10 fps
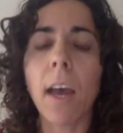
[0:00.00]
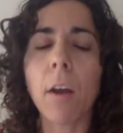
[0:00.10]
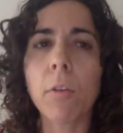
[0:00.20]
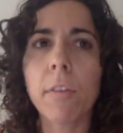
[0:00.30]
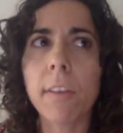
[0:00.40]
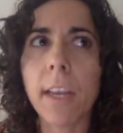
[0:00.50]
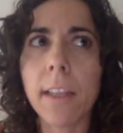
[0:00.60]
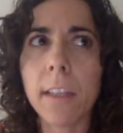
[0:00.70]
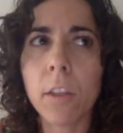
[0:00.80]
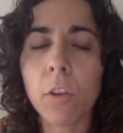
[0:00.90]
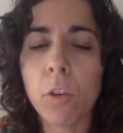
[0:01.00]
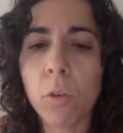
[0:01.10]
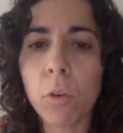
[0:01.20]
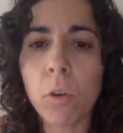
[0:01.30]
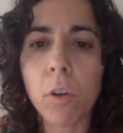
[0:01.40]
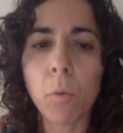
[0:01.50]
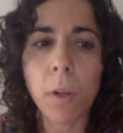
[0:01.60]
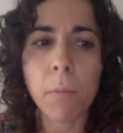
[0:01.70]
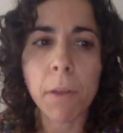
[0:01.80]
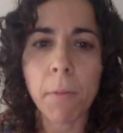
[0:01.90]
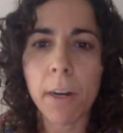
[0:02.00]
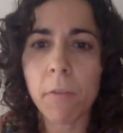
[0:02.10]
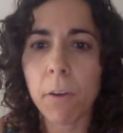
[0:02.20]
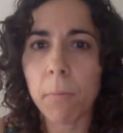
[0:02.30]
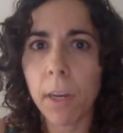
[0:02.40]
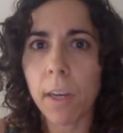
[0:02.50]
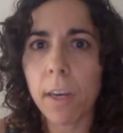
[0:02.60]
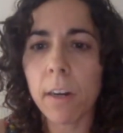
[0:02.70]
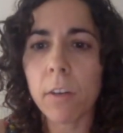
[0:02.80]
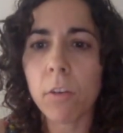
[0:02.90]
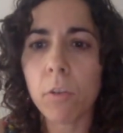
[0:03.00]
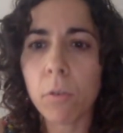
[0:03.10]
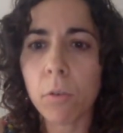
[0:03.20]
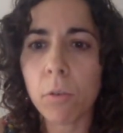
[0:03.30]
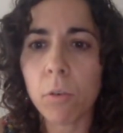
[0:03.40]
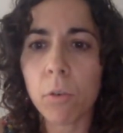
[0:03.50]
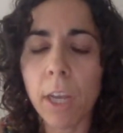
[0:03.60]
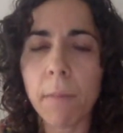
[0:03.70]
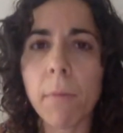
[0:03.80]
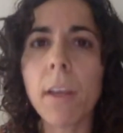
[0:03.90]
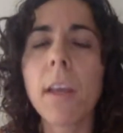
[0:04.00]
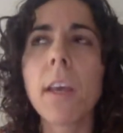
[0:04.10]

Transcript: I would say that the tool will be very familiar to them,